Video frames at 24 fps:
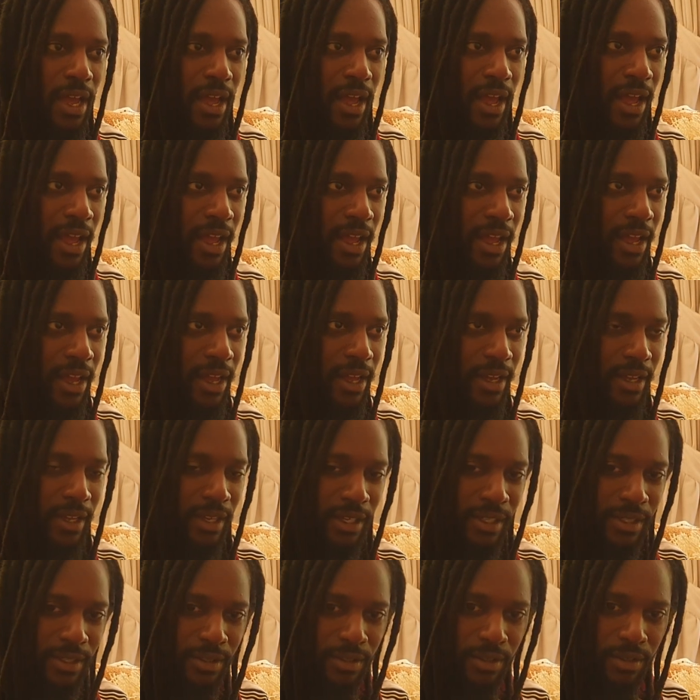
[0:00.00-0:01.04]

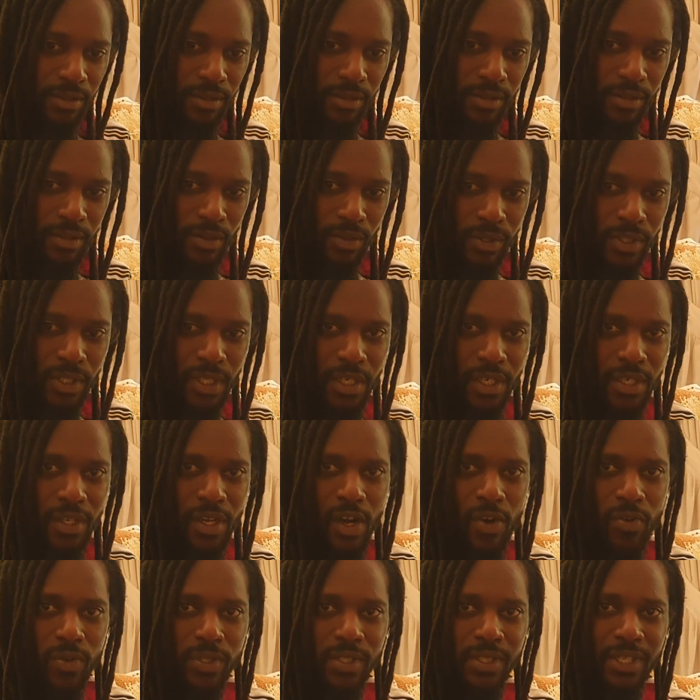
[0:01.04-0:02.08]
And, you know,
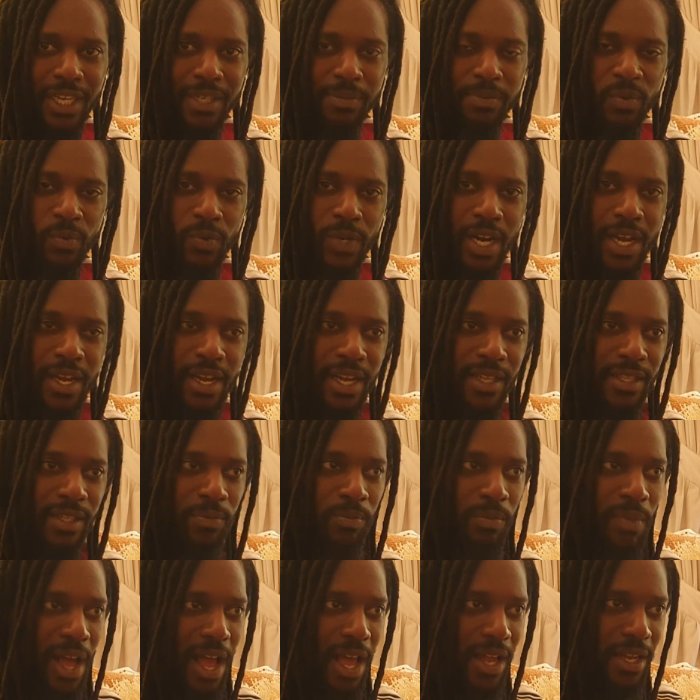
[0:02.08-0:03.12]
Senegal was nice, but when I got to
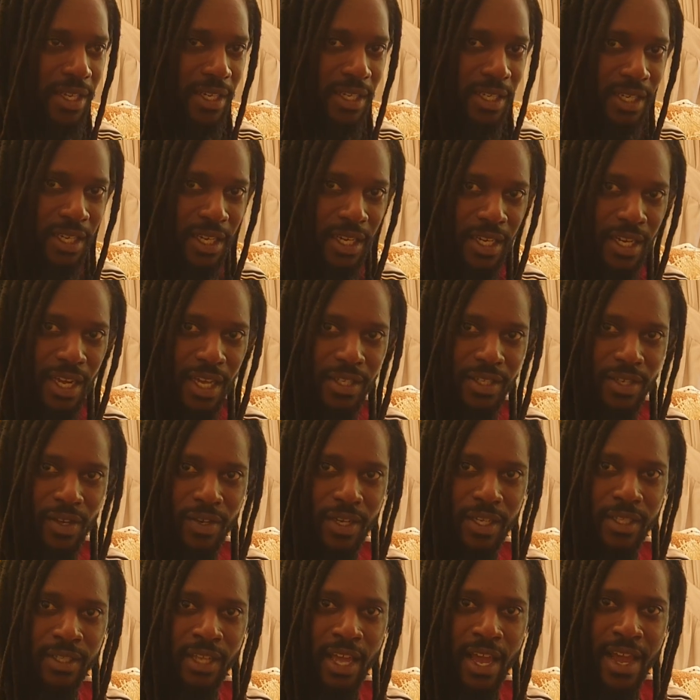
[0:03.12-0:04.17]
Mali and I saw the
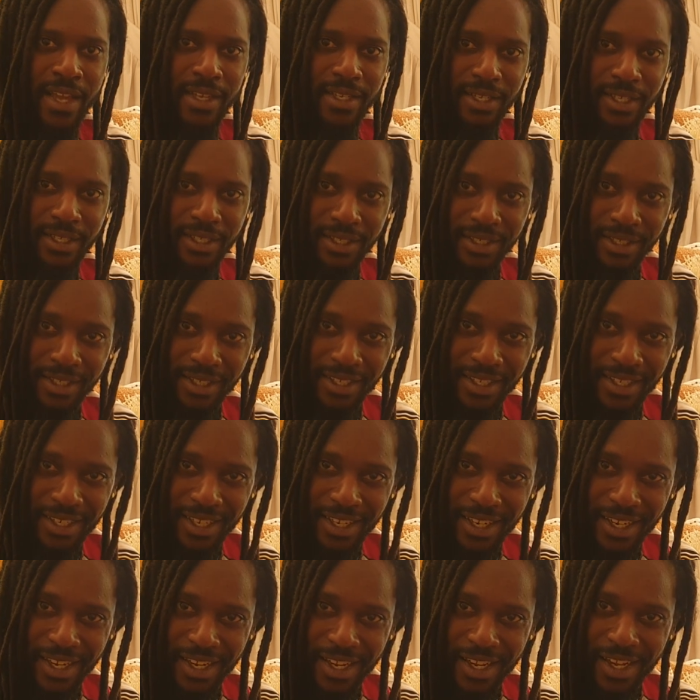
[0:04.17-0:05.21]
dancing,
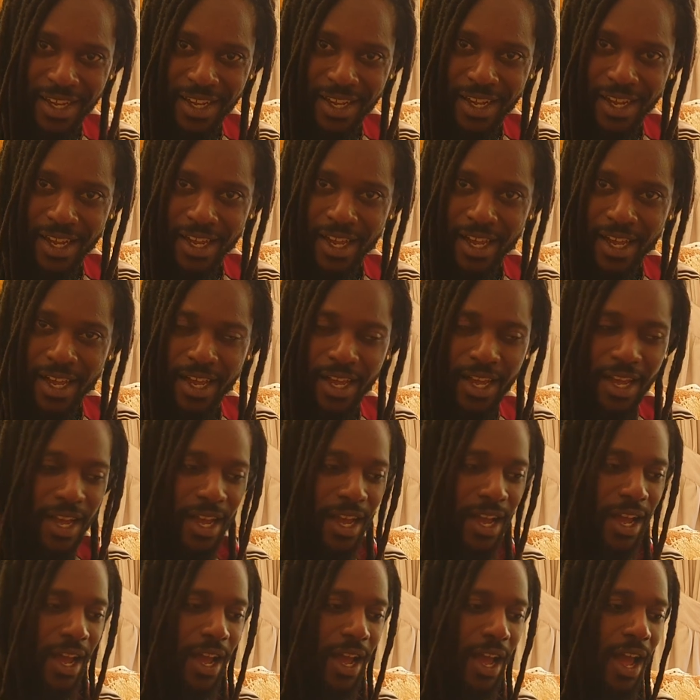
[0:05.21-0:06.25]

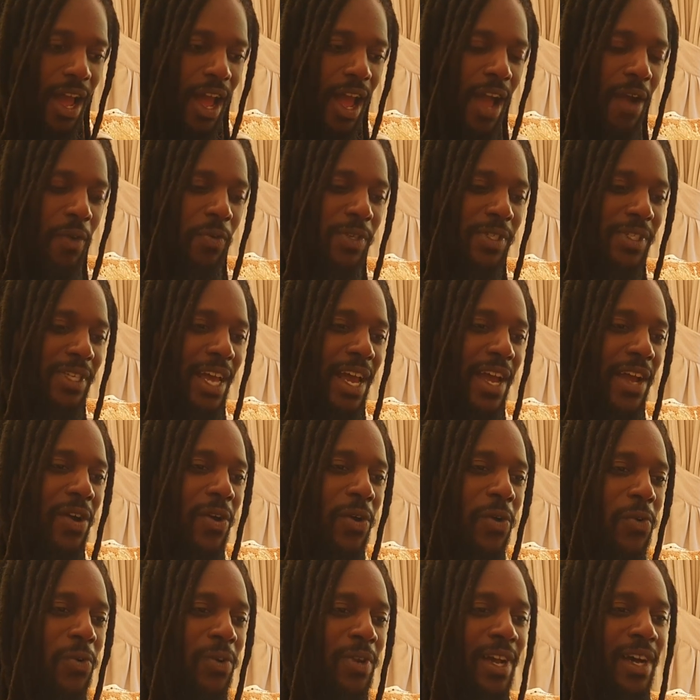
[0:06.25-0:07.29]
I was like,
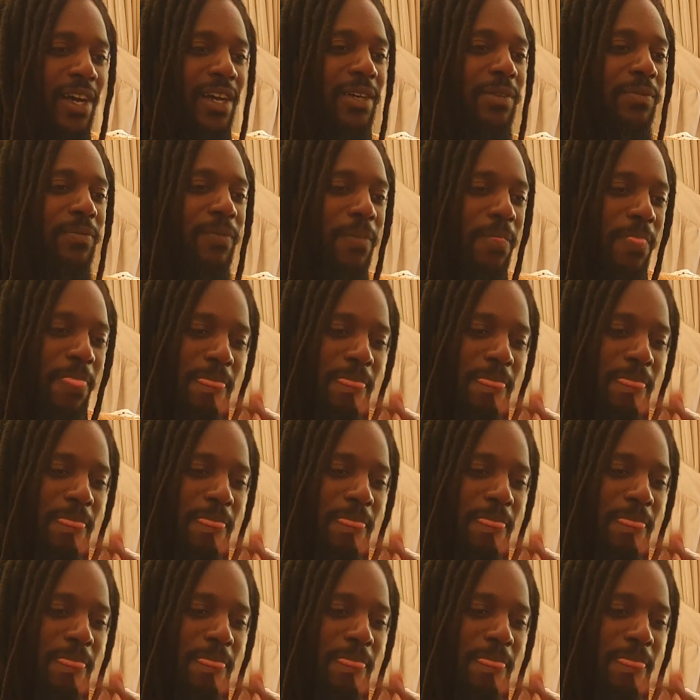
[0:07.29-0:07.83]
hold up.